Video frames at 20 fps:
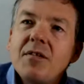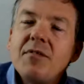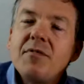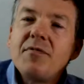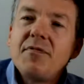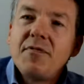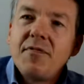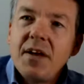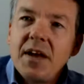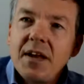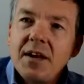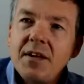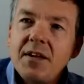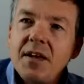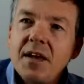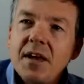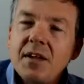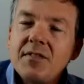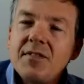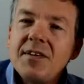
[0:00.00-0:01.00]
Fed.
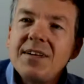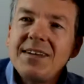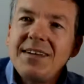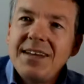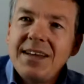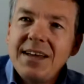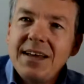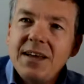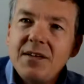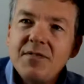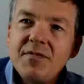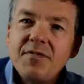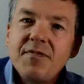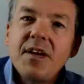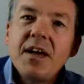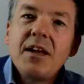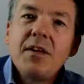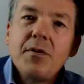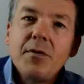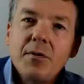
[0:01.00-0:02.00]
Yeah, it's a D.
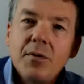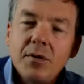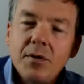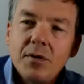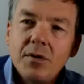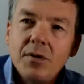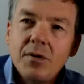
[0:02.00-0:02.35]
Federal.